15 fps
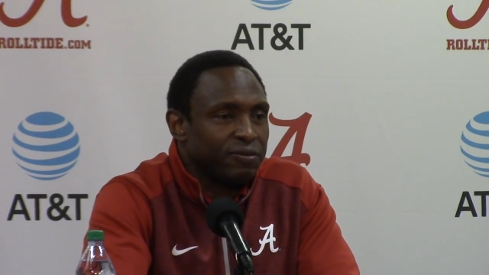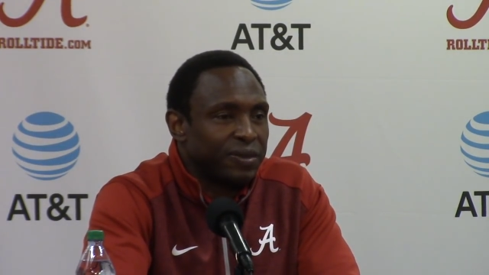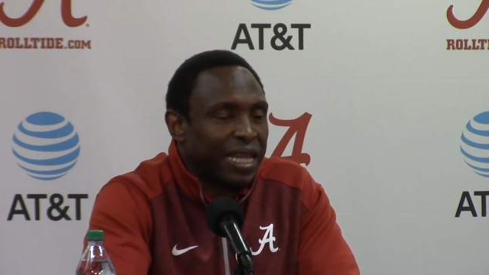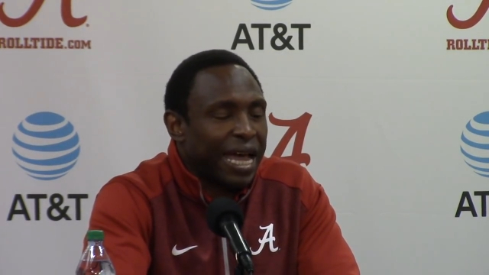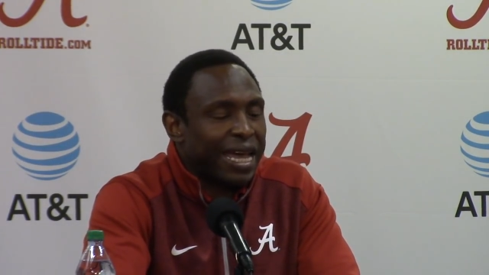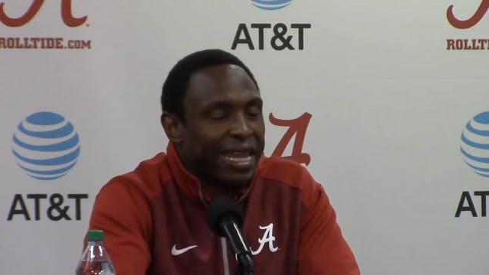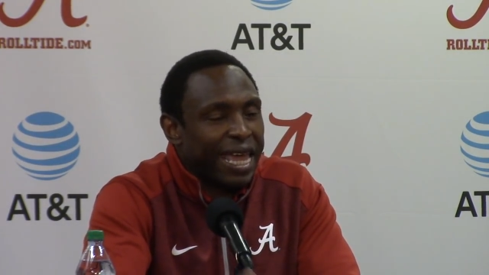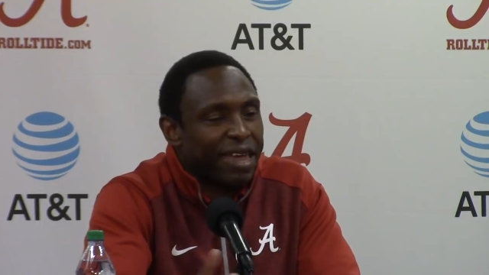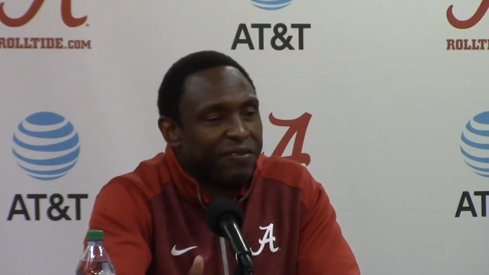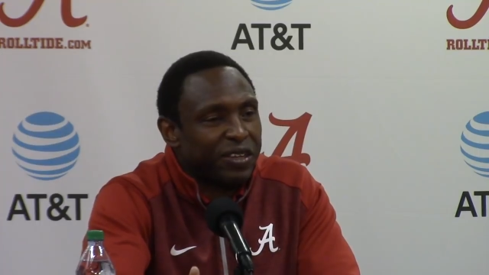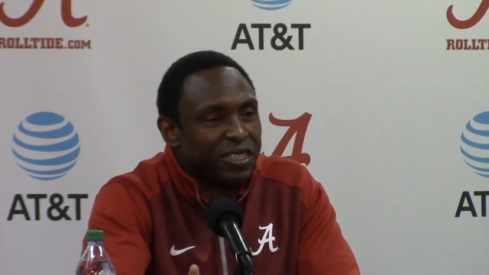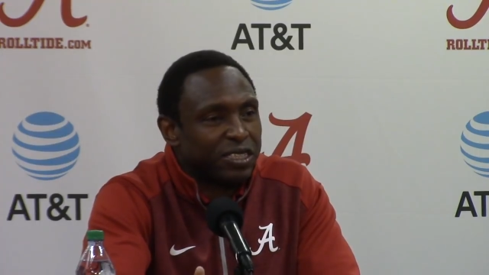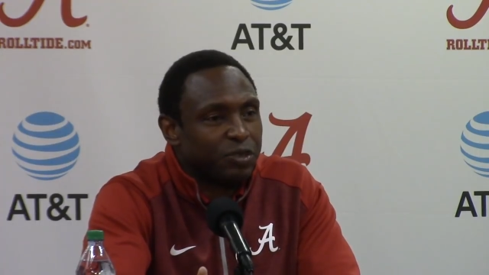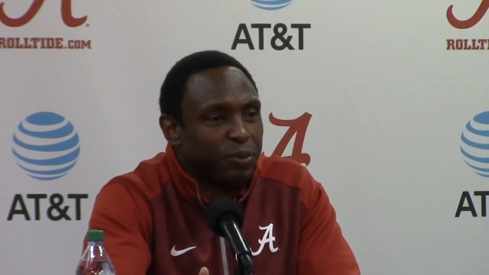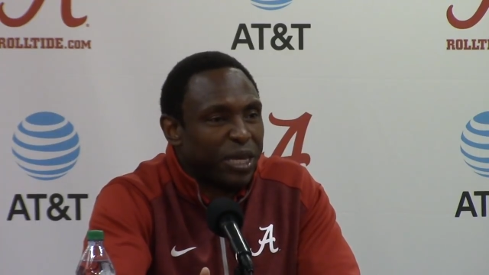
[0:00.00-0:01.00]
not
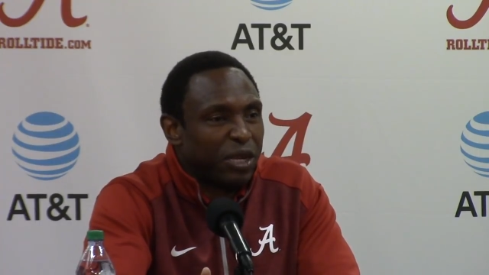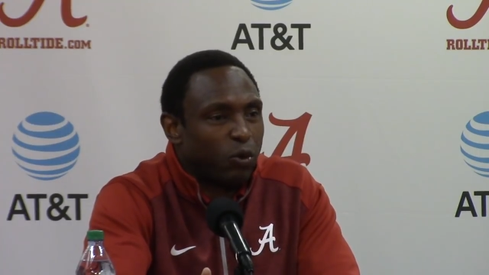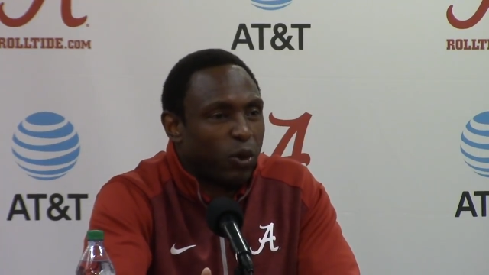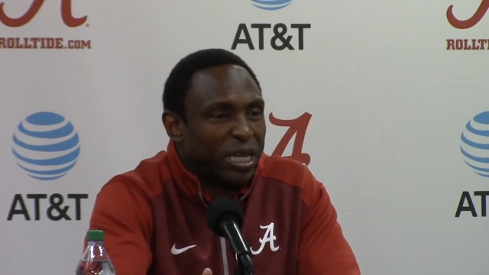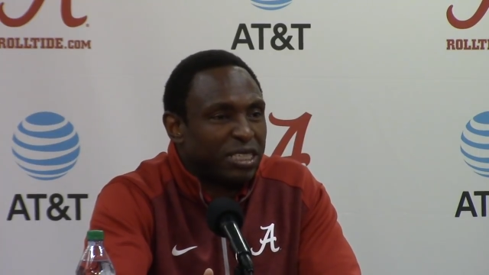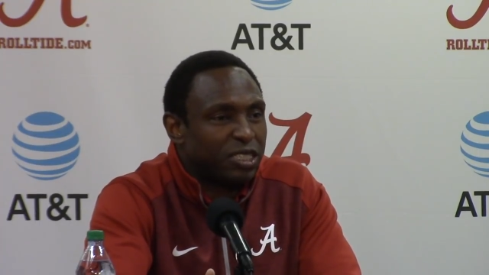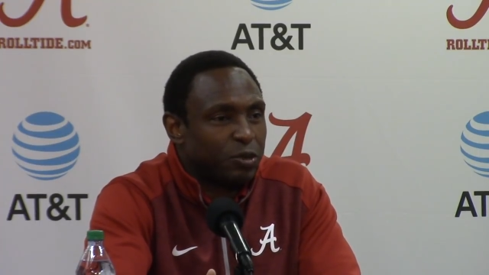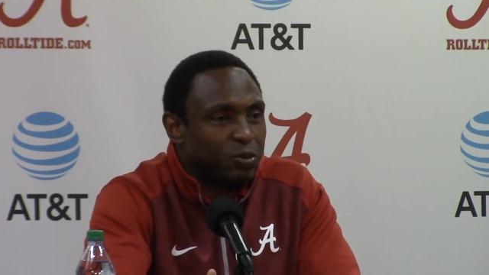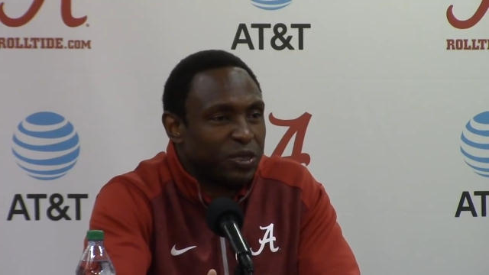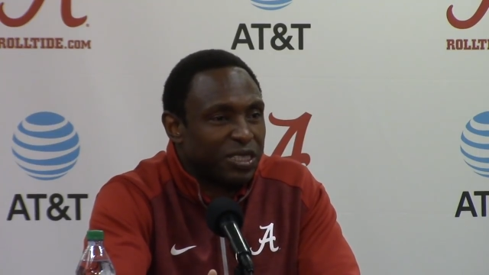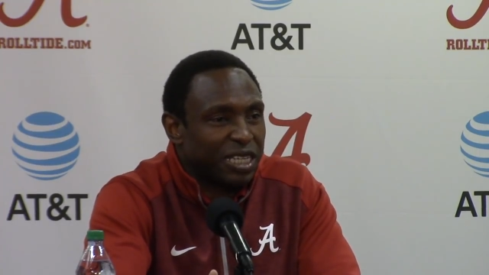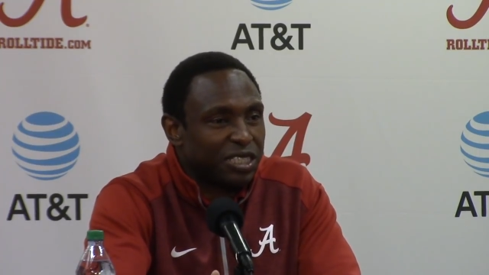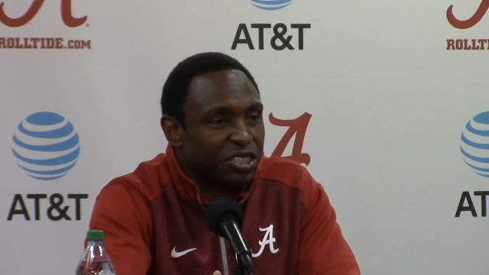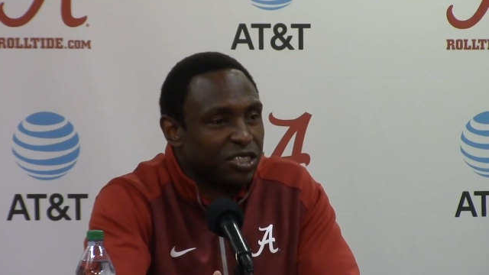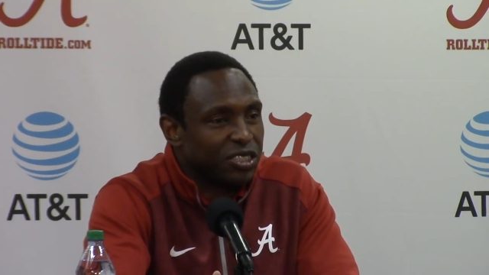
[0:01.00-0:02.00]
having as many wasted
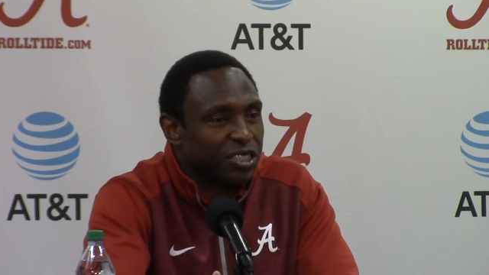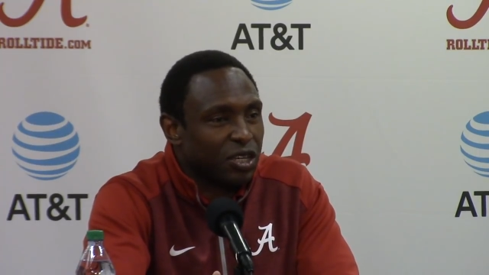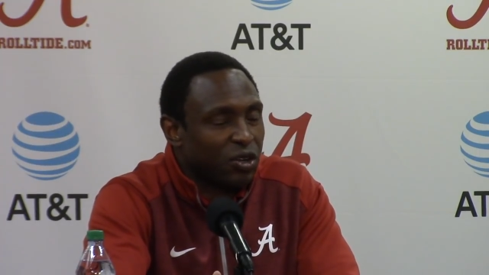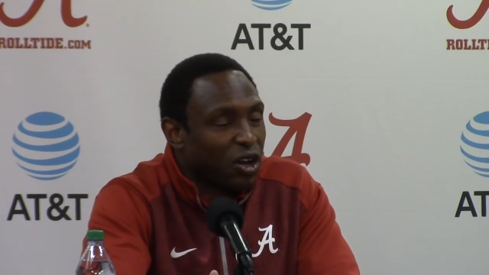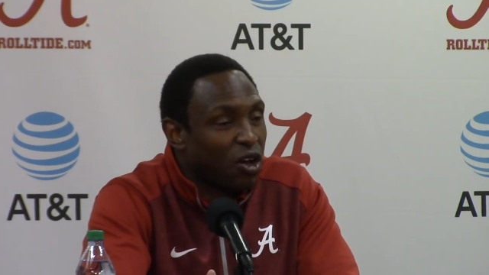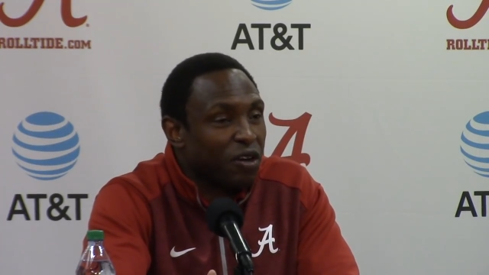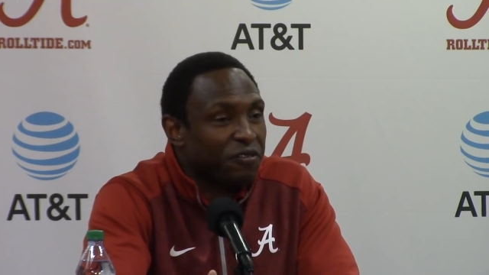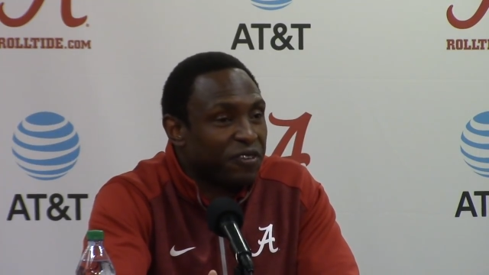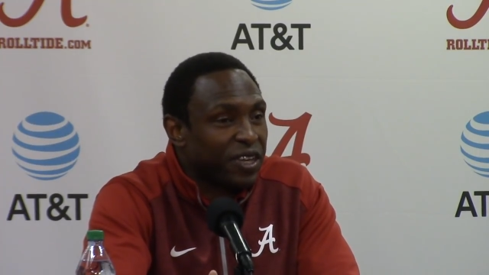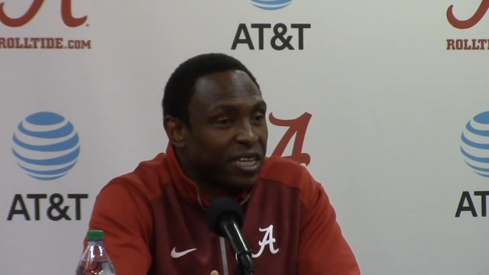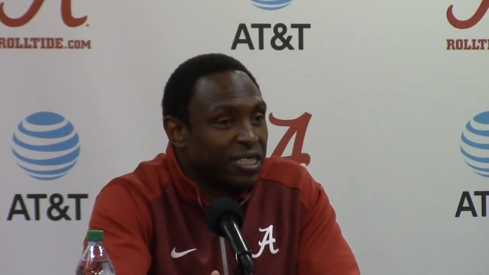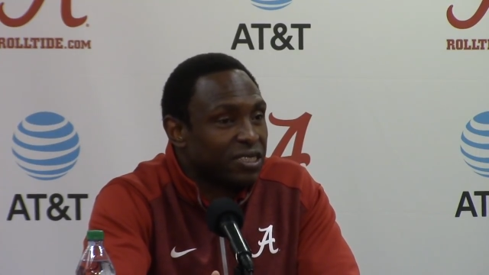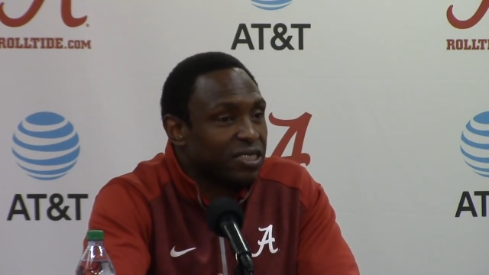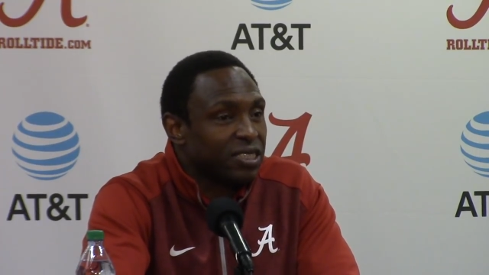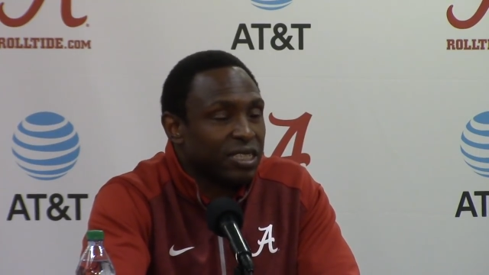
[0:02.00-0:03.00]
possessions on
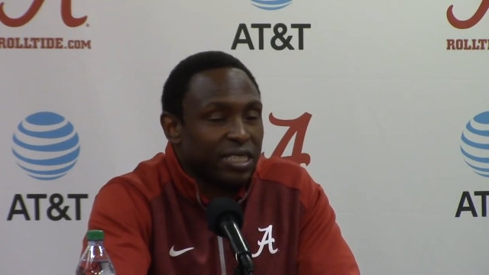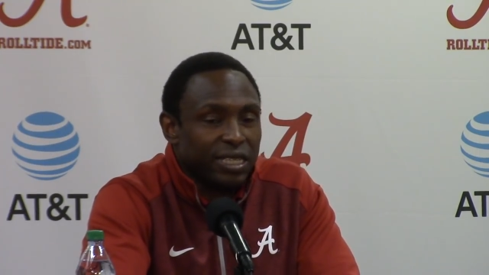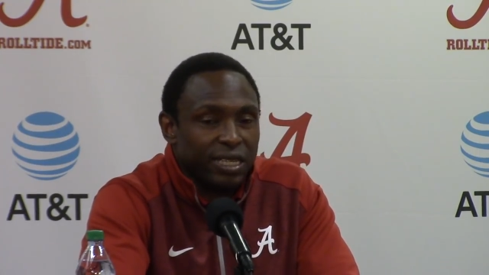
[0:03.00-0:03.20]
offense.